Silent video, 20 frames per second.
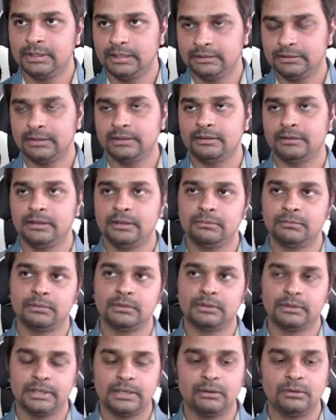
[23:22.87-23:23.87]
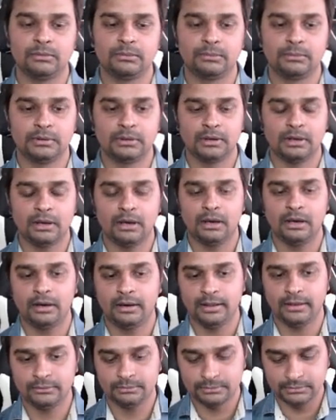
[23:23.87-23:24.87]
that they're really ready to work hard
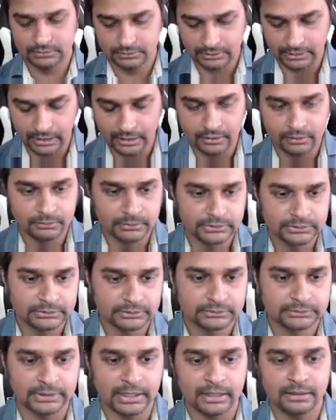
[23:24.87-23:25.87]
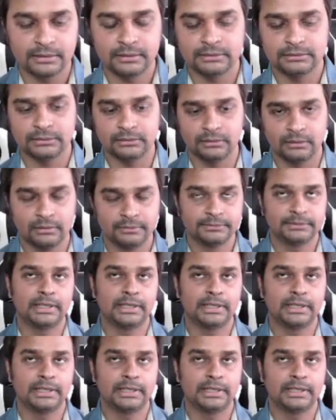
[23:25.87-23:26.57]
as per Elon Musk standards and all of